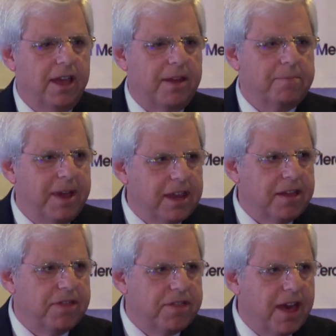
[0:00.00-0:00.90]
and
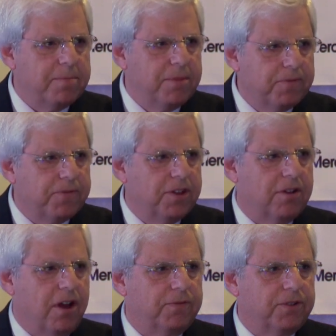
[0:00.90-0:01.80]
making them feel
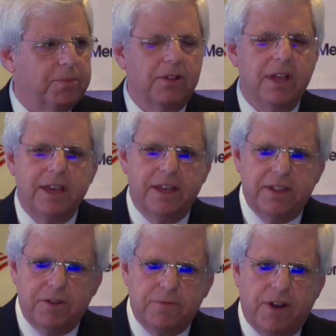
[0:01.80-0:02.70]
comfortable in
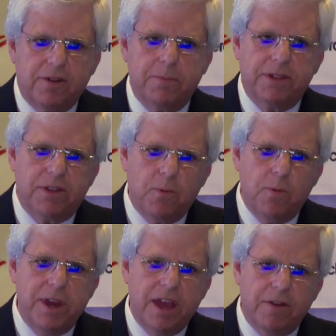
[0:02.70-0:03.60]
the environment that
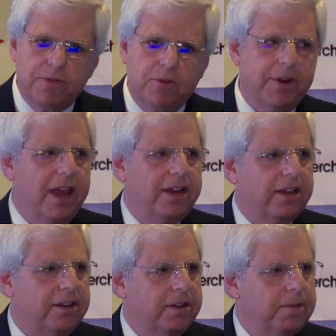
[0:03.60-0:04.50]
we have
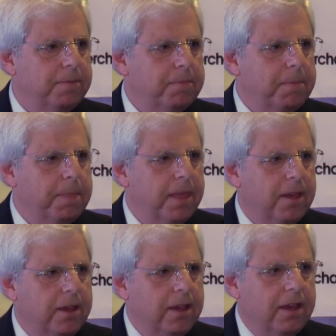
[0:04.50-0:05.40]
created.
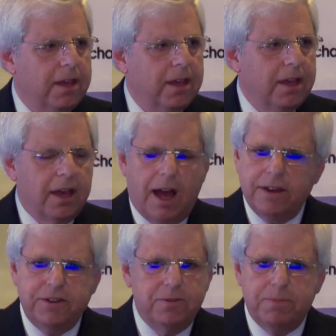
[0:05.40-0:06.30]

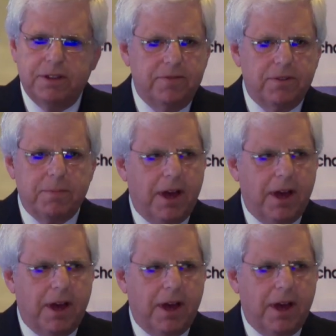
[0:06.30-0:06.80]
I do believe in